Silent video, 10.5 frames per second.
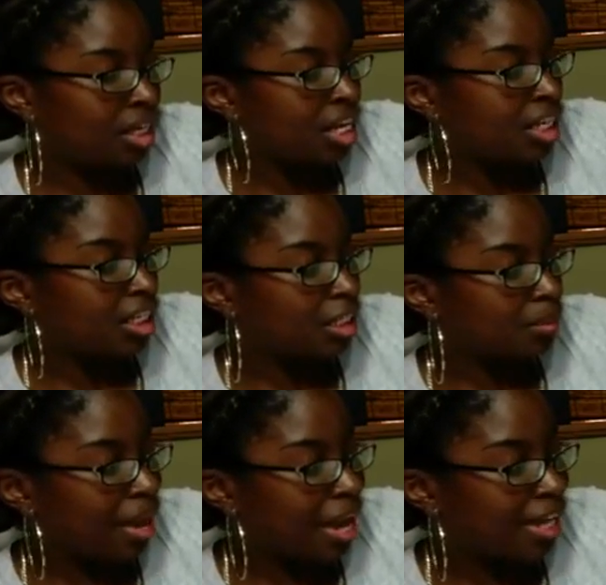
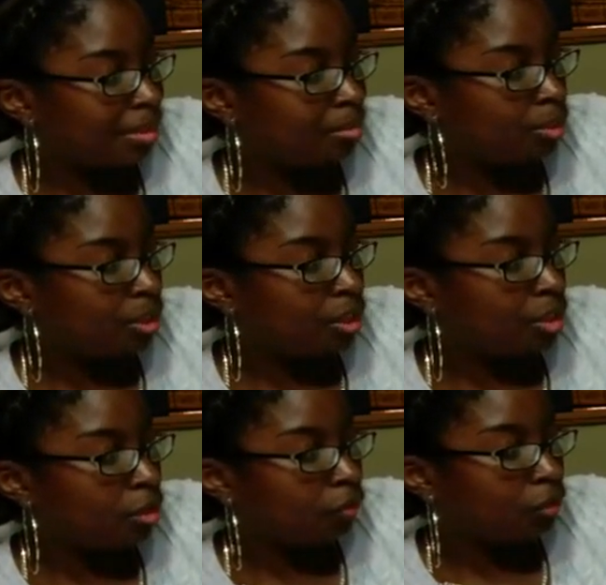Spasms
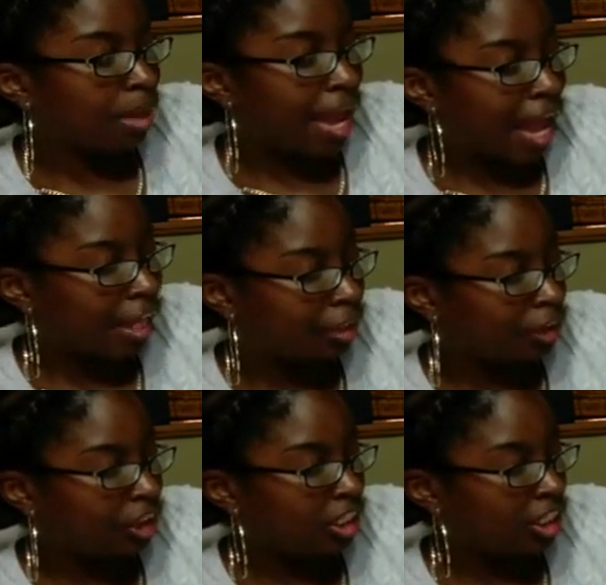result from
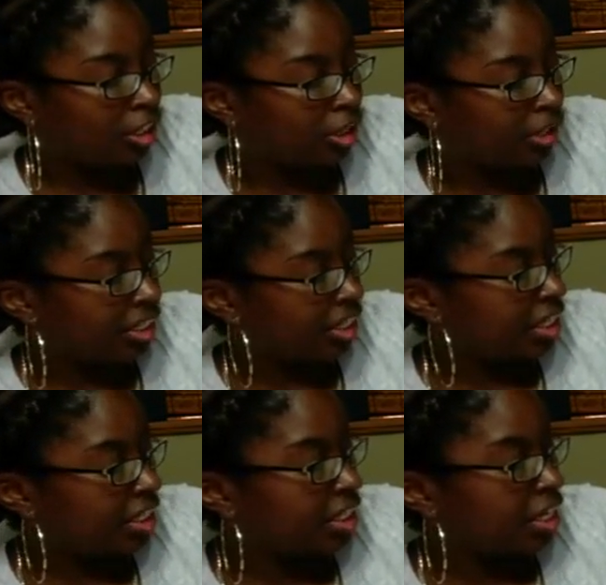allergens, irritants,